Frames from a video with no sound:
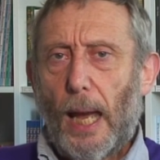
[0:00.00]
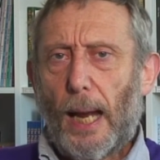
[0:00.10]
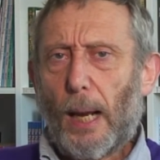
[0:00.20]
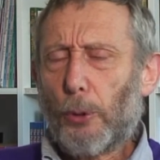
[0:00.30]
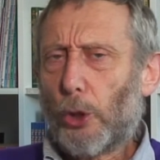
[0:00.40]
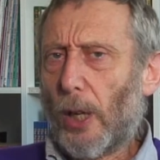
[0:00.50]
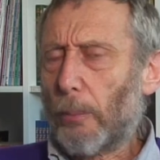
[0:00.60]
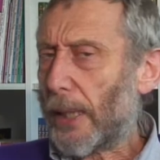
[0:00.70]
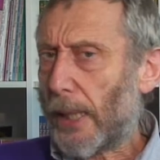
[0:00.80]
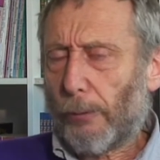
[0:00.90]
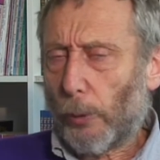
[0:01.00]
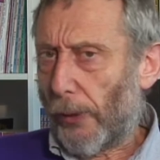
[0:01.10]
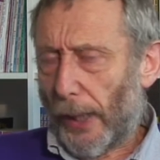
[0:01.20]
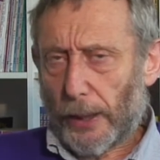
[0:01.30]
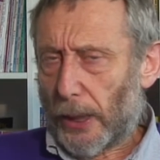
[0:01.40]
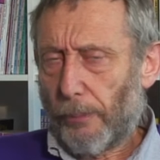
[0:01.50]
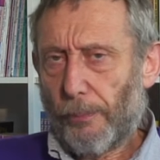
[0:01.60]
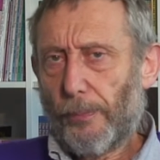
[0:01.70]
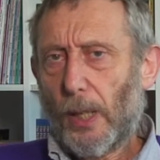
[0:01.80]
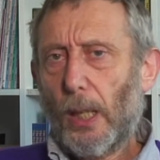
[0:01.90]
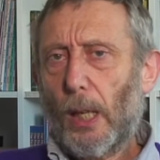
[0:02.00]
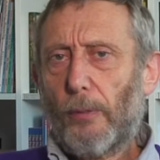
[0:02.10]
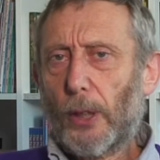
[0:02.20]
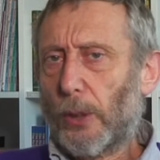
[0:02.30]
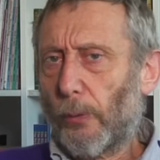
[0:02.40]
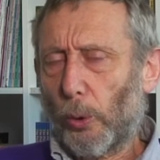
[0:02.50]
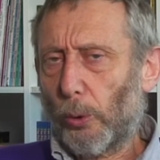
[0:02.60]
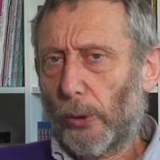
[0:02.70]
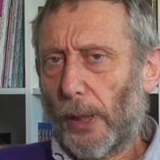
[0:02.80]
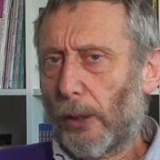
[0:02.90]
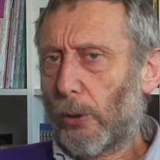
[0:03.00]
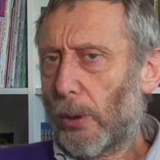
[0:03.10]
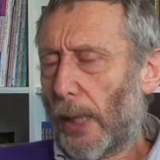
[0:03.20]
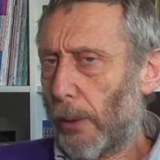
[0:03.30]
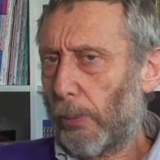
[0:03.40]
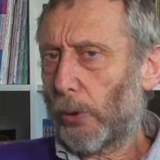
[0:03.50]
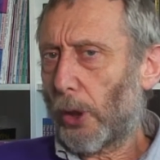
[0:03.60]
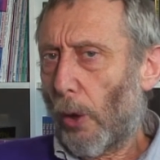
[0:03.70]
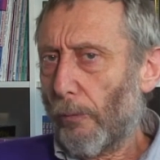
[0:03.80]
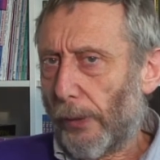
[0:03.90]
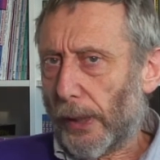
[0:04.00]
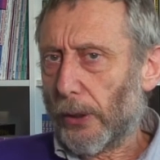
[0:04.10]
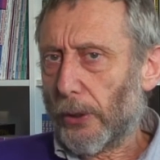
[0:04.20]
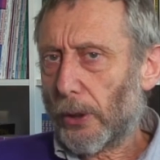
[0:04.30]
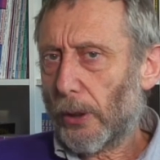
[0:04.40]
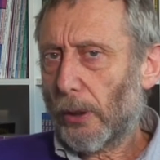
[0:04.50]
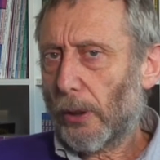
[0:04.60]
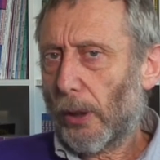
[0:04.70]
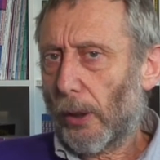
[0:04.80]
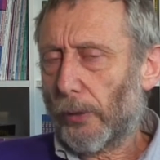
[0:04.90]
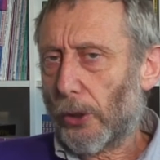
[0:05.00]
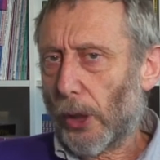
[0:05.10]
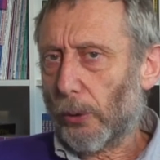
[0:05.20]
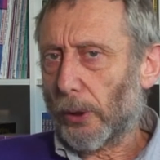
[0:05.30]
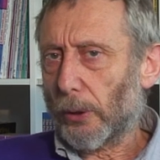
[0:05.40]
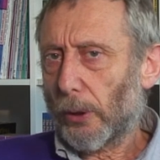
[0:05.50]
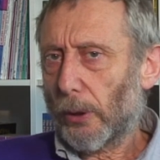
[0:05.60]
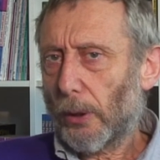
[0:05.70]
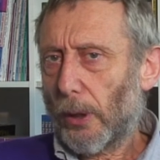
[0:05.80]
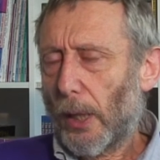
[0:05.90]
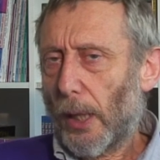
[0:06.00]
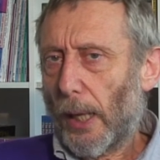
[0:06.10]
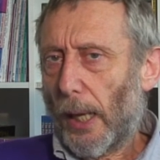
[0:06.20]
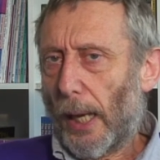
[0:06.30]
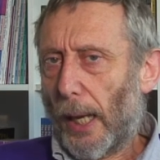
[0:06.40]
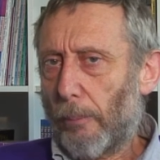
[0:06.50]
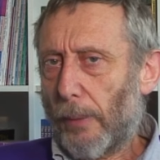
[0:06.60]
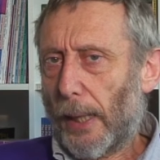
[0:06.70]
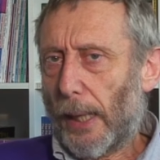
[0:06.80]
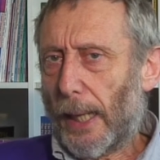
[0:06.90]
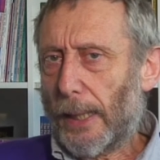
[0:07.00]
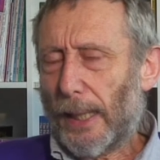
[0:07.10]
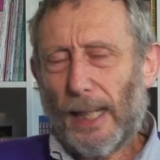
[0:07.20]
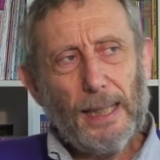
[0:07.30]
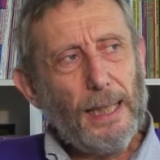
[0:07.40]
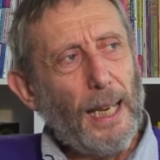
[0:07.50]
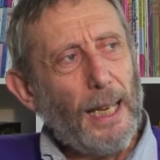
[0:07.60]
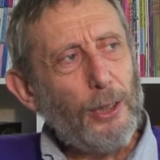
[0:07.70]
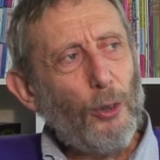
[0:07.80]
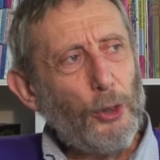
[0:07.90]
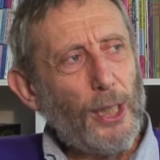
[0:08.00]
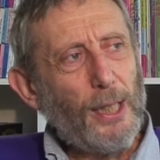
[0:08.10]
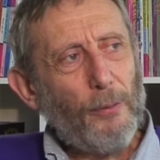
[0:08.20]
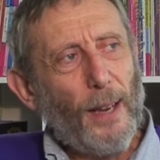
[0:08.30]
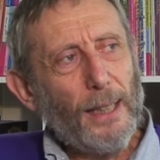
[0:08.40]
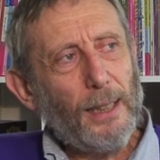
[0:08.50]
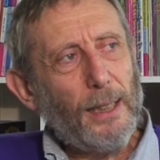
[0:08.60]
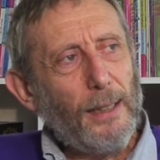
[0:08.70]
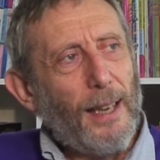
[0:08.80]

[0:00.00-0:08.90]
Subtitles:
And I was struck by several things. First of all, the incredible confidence of the children. And it's not just the fact that